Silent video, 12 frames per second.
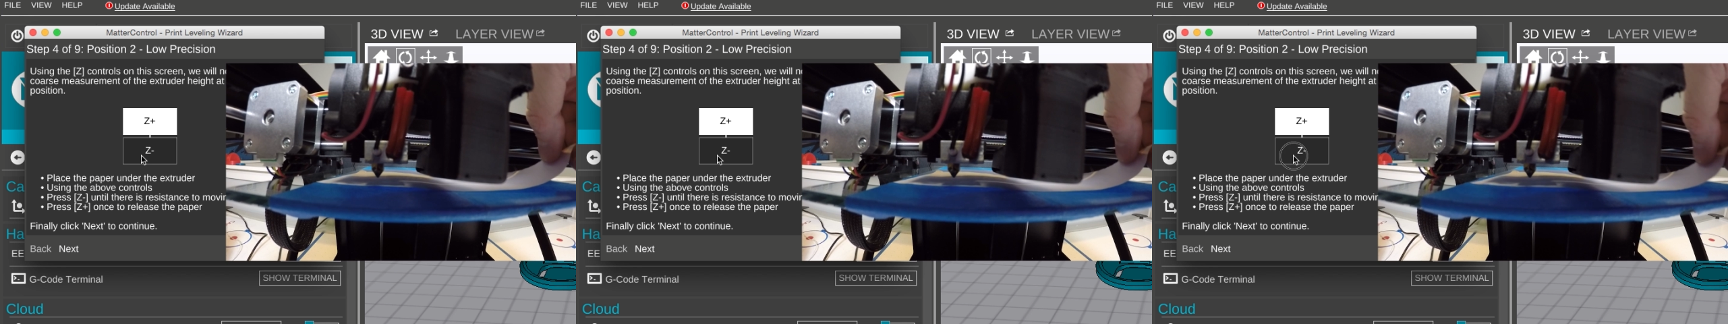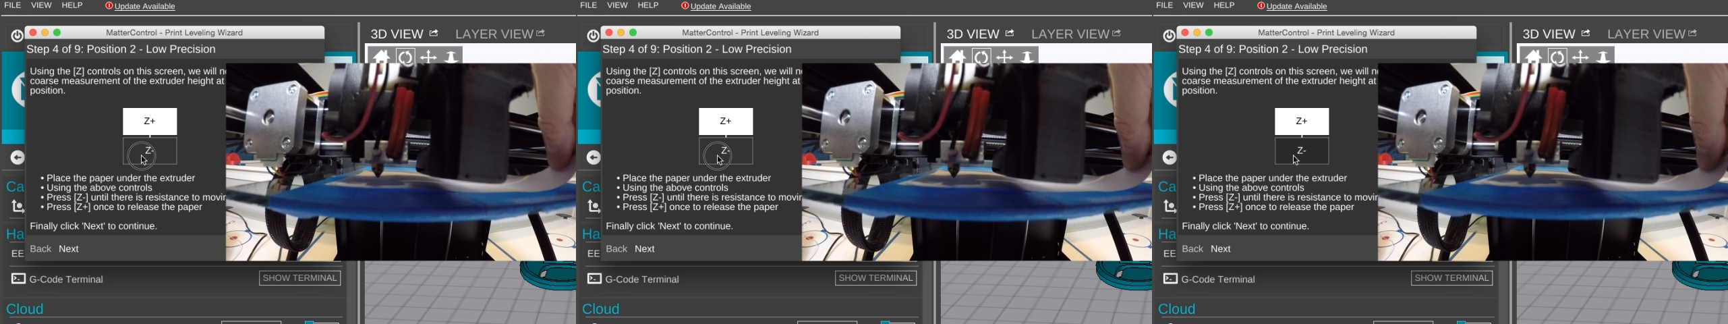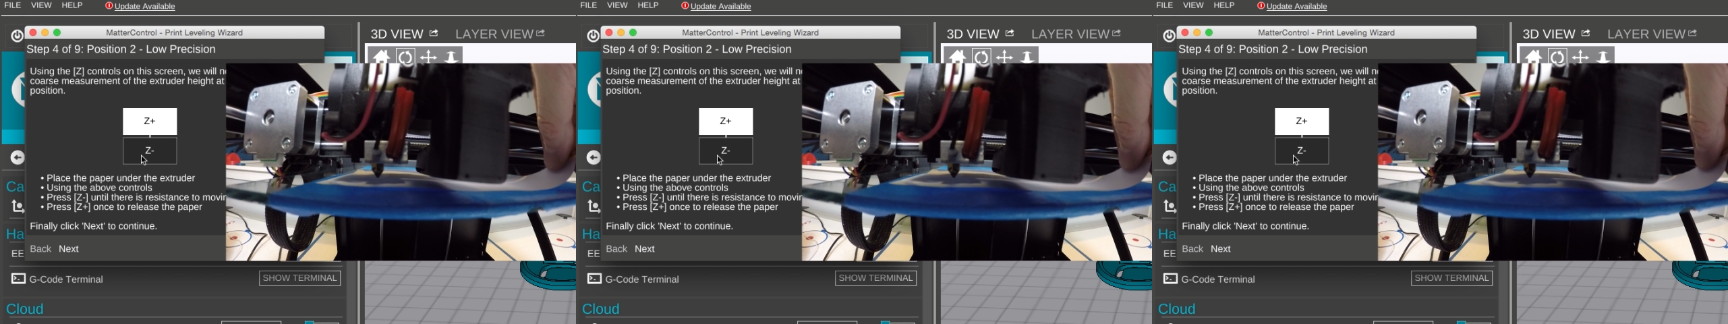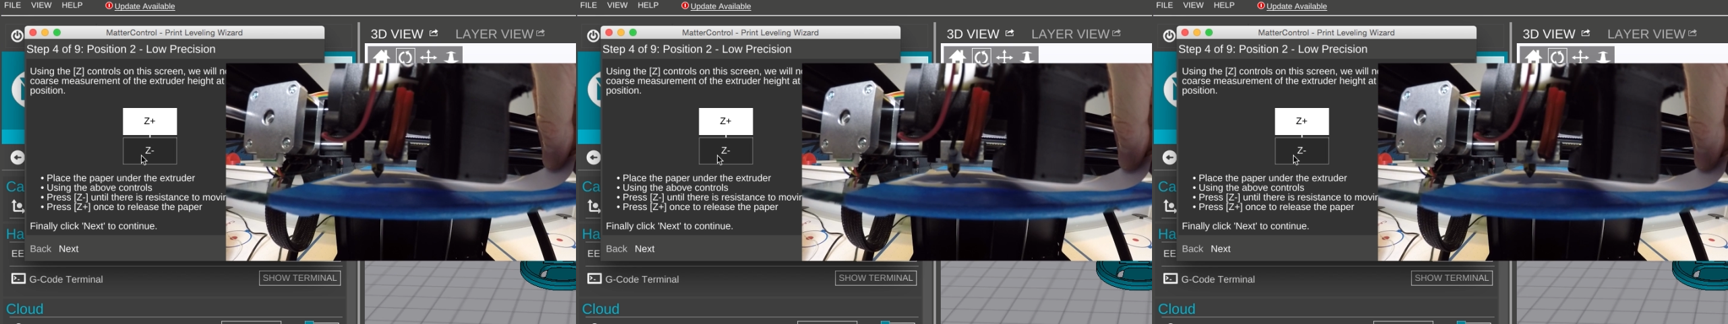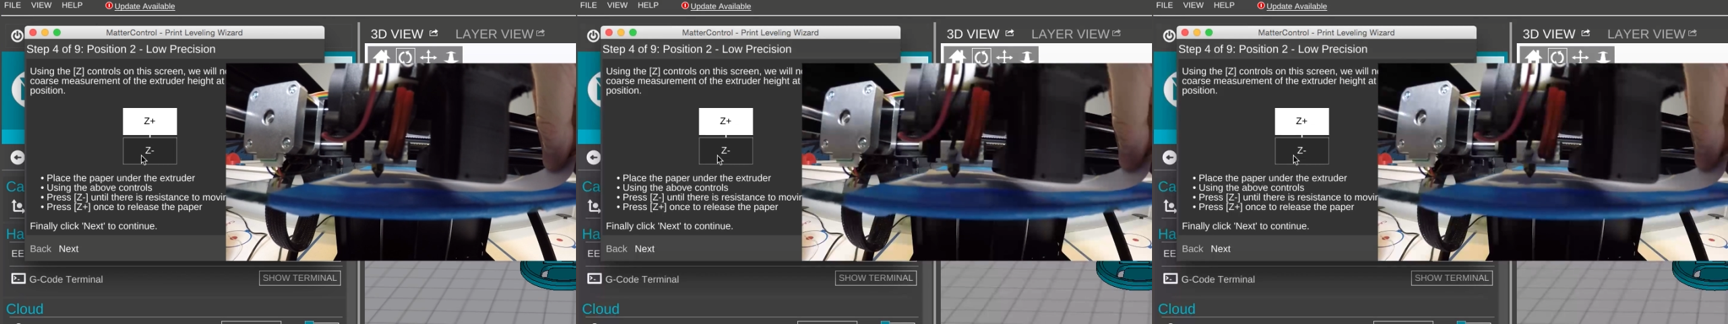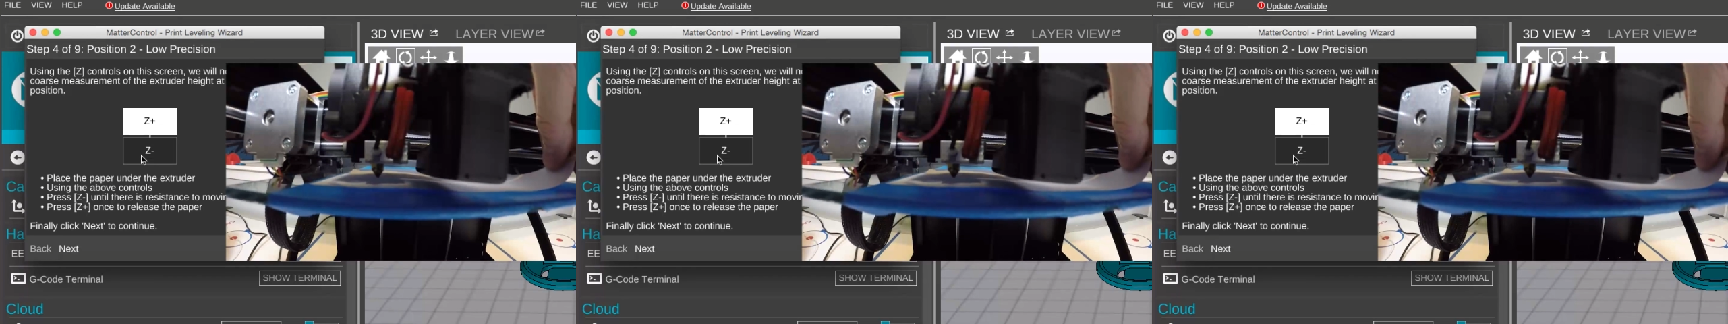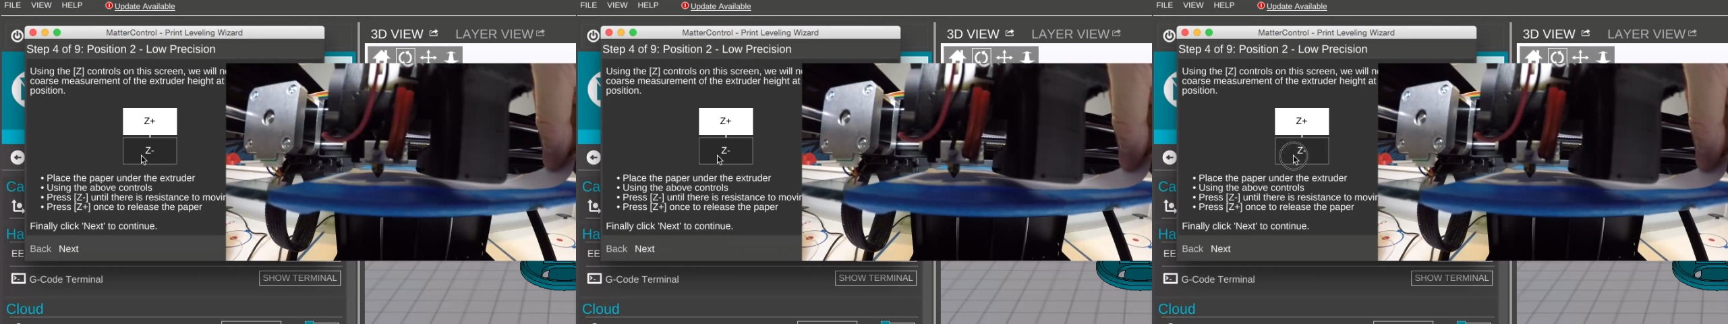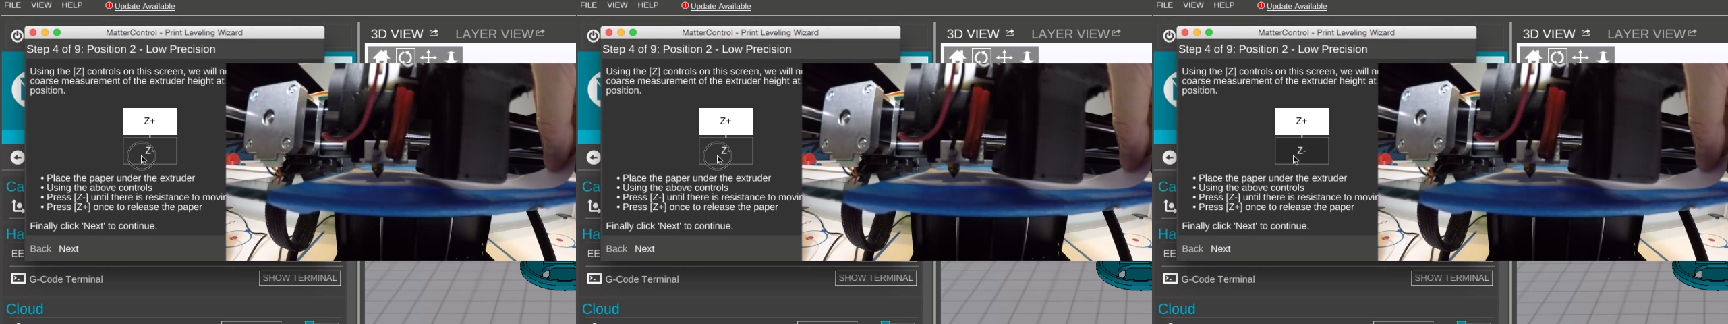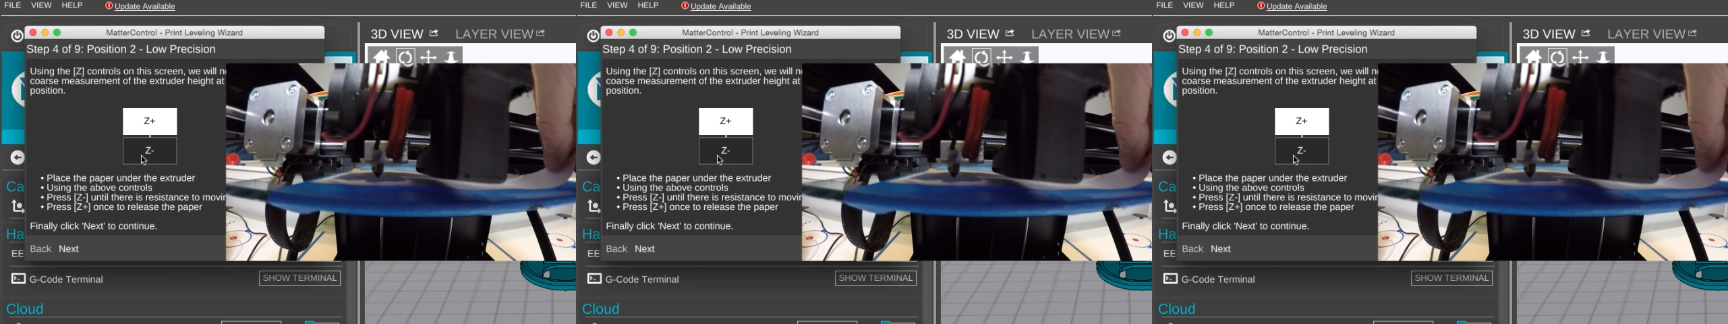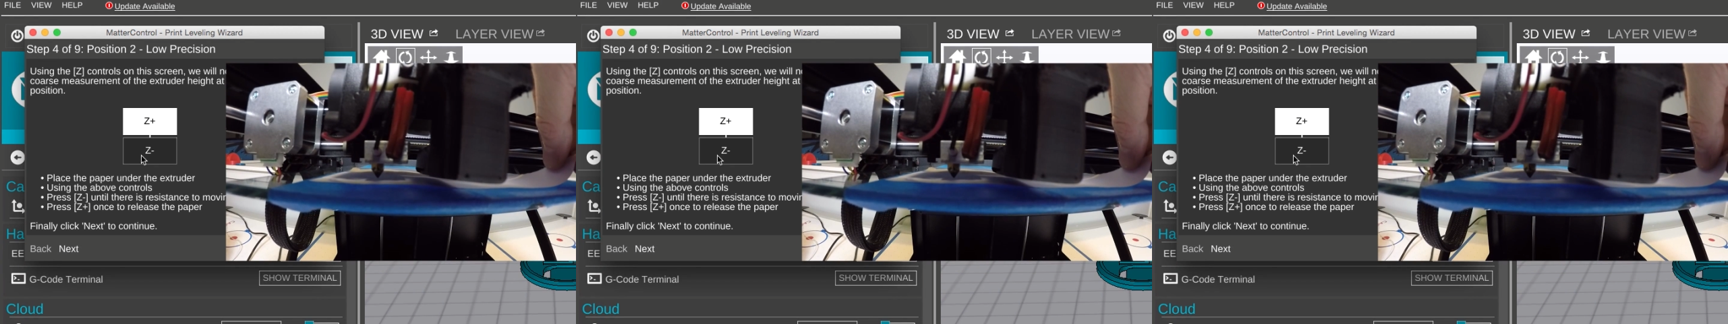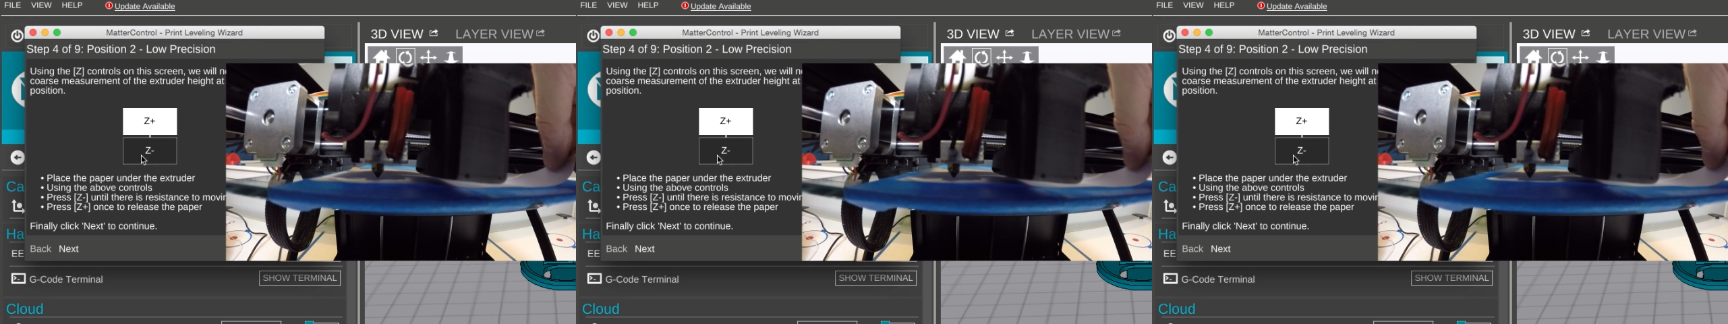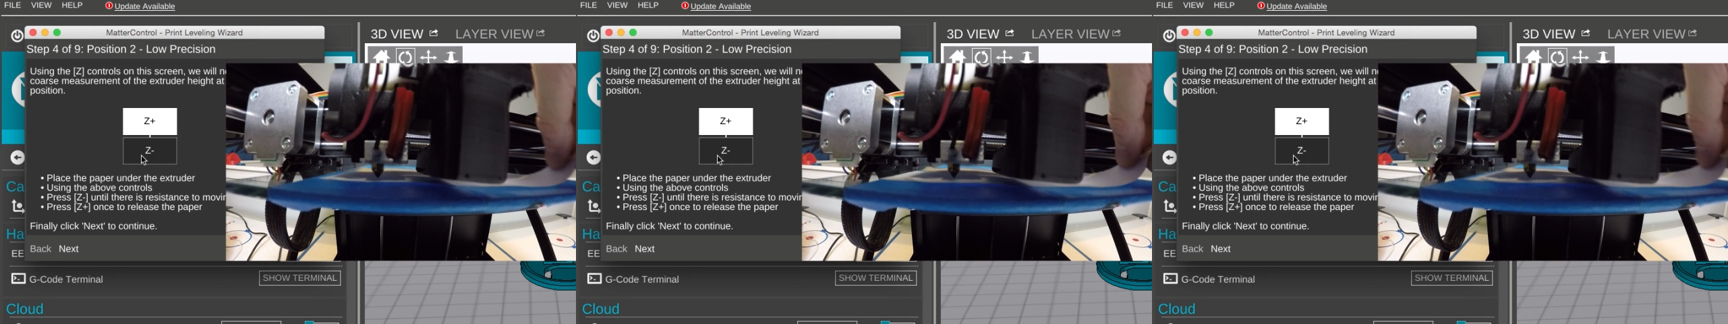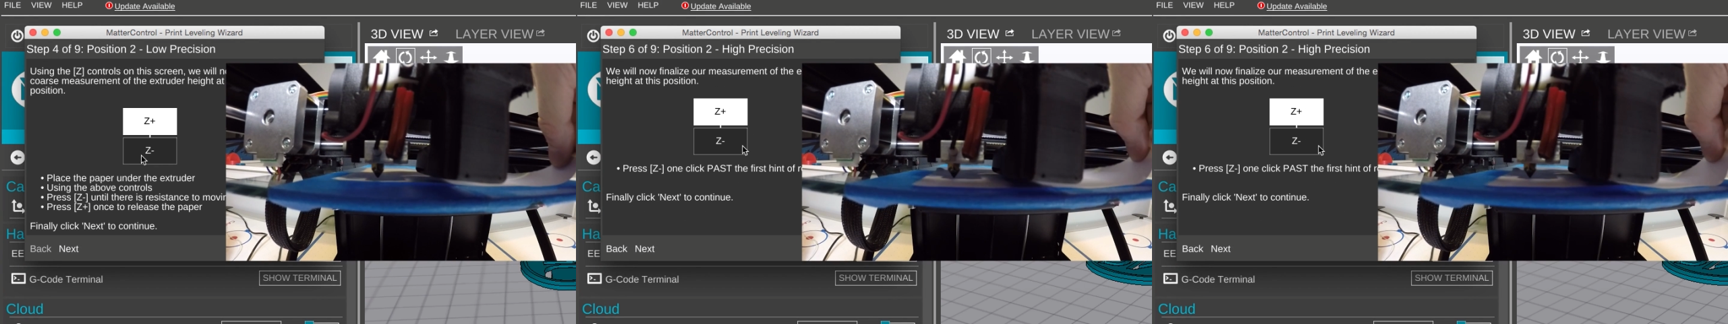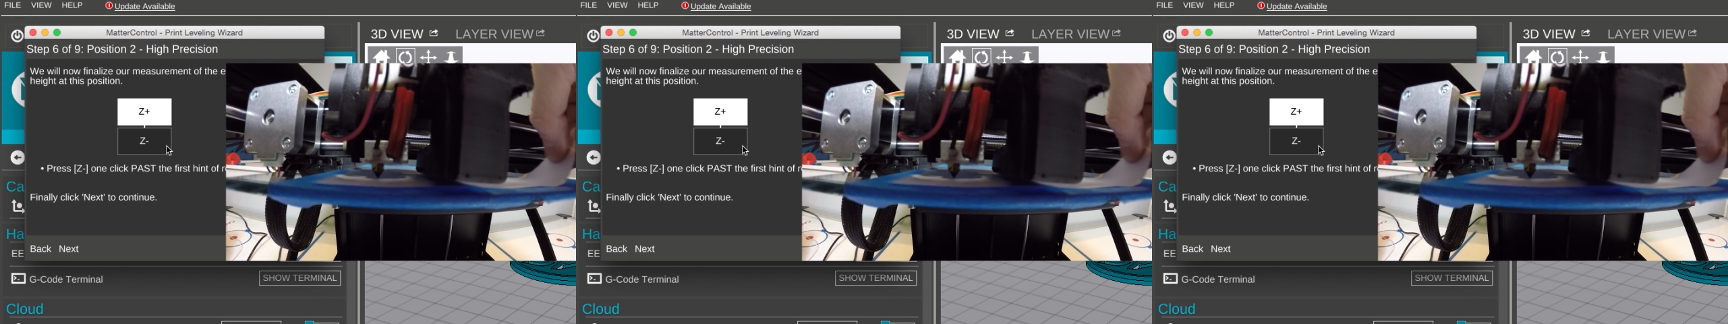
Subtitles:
[unreadable: no face in view]